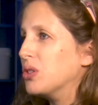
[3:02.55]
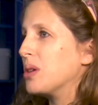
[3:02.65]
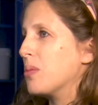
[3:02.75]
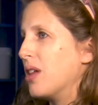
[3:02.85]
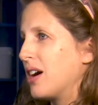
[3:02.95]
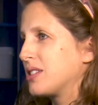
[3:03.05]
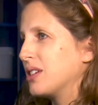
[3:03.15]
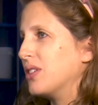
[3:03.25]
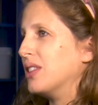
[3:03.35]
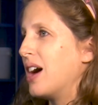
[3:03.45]
building blocks
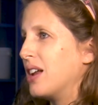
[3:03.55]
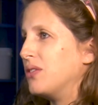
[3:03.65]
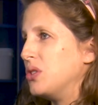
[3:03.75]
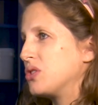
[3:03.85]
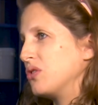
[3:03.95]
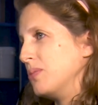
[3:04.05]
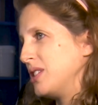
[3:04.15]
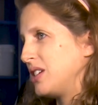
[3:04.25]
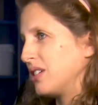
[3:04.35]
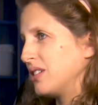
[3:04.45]
of a lot of useful
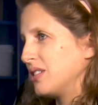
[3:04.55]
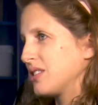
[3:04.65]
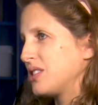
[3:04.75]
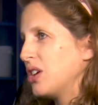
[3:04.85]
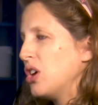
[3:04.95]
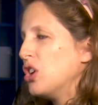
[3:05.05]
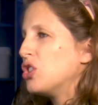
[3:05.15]
materials.